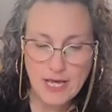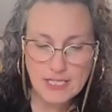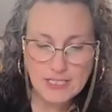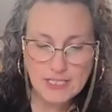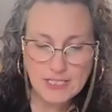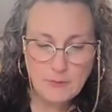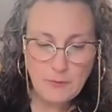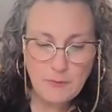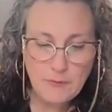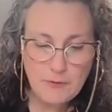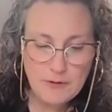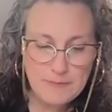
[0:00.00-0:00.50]

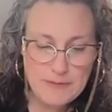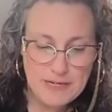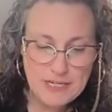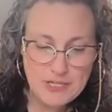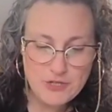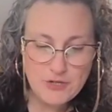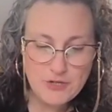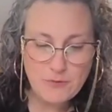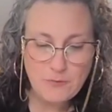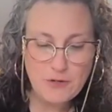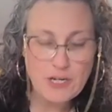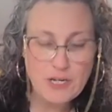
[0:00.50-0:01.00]
And so we want to
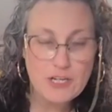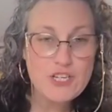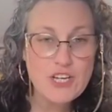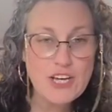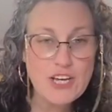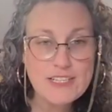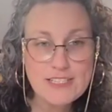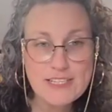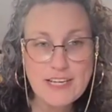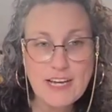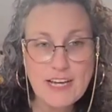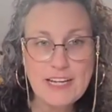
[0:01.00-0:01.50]
make sure we're
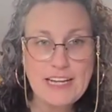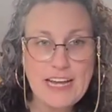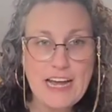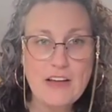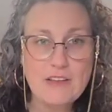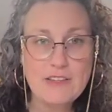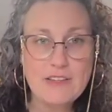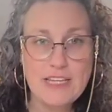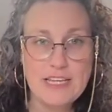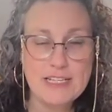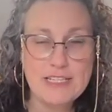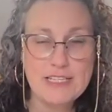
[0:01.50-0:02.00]
just cutting
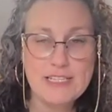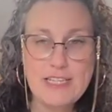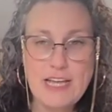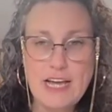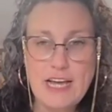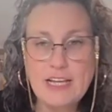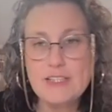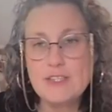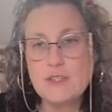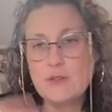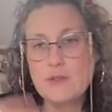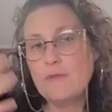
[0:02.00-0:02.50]
out the
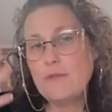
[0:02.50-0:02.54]
inside.